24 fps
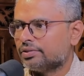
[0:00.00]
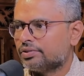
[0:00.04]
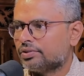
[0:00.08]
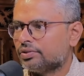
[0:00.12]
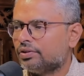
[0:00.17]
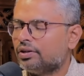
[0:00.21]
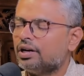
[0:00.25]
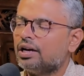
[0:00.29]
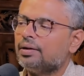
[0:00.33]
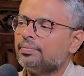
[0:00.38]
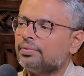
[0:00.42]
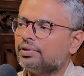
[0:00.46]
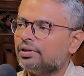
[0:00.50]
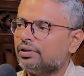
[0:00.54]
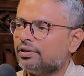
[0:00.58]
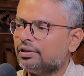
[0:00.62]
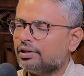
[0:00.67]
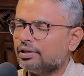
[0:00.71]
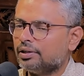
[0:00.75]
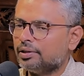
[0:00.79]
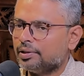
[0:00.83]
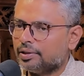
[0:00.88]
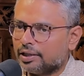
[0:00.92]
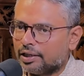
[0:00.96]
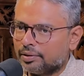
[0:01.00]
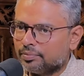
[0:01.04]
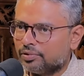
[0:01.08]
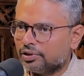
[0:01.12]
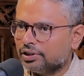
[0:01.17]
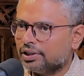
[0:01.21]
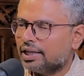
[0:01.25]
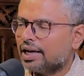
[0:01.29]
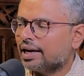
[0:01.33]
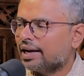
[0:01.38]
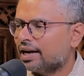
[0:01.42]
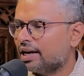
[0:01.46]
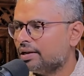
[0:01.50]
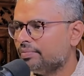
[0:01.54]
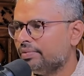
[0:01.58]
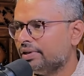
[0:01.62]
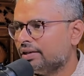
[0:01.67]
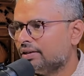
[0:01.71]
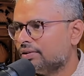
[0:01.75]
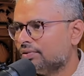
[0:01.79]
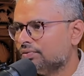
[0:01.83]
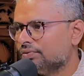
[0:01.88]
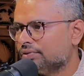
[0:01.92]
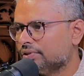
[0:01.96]
So I'm on the academic
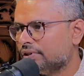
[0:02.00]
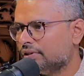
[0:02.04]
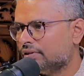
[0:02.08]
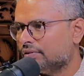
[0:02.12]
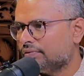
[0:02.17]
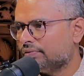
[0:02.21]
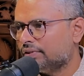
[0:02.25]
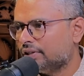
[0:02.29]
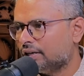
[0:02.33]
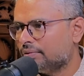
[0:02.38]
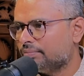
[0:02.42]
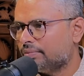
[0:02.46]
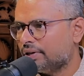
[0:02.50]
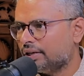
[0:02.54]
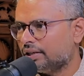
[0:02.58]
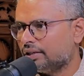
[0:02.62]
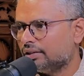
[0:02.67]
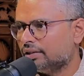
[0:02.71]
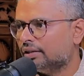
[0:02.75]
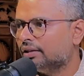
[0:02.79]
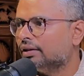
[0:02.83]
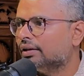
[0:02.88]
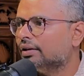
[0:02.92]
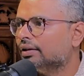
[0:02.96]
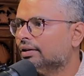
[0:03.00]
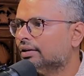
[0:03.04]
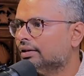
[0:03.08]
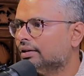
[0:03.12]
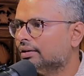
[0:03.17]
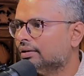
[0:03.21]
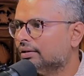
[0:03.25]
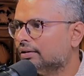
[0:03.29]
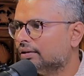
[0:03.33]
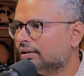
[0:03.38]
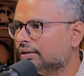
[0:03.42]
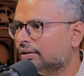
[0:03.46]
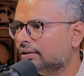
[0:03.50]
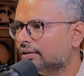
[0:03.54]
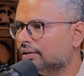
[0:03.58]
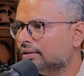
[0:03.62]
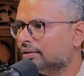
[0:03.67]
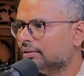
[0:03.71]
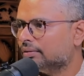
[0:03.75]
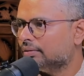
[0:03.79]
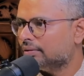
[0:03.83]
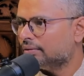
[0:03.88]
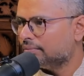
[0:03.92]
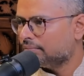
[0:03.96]
council of that particular
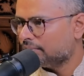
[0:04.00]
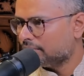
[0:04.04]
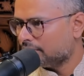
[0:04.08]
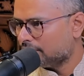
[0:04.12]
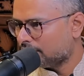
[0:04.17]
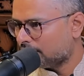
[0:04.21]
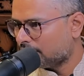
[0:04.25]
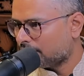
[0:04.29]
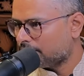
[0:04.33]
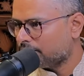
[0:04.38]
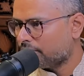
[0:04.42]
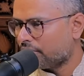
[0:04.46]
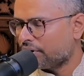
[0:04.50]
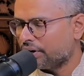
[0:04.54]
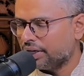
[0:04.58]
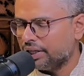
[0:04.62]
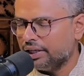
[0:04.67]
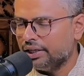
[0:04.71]
body.